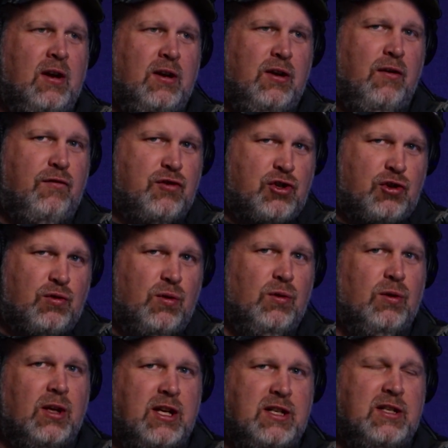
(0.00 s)
you've
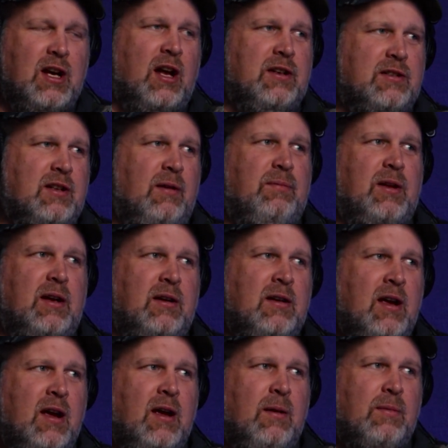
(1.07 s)
truly done something.
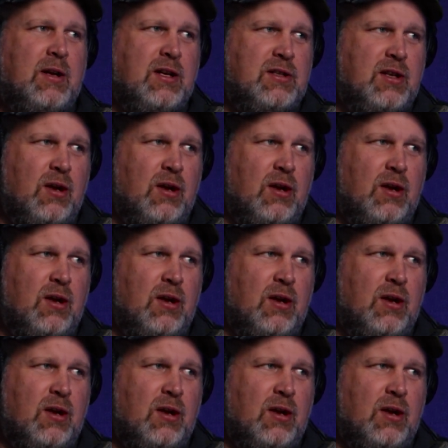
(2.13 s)
Because